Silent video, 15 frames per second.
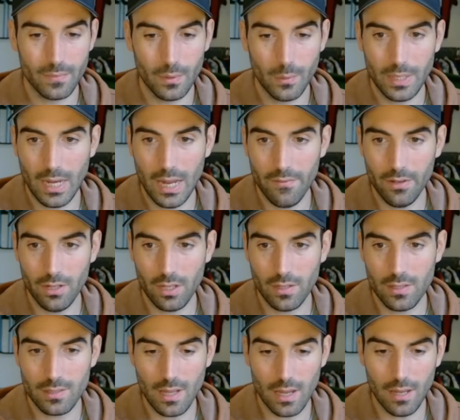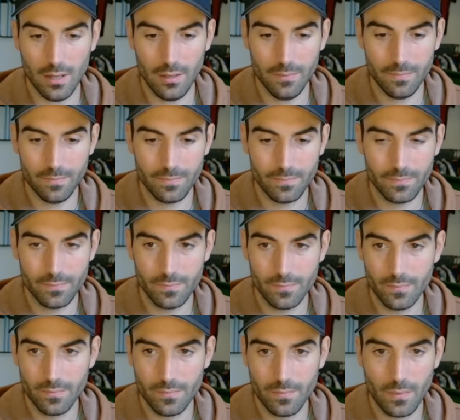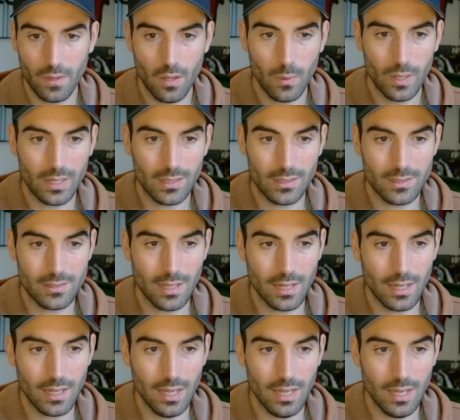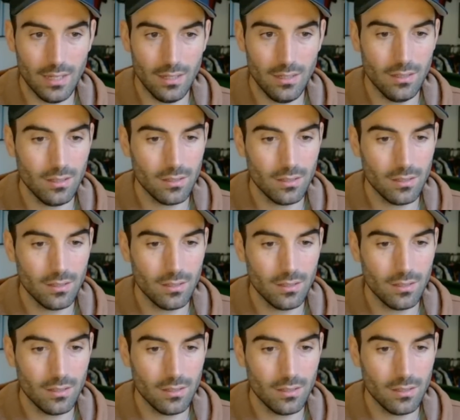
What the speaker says: We can have a look at this data. We can suck it in.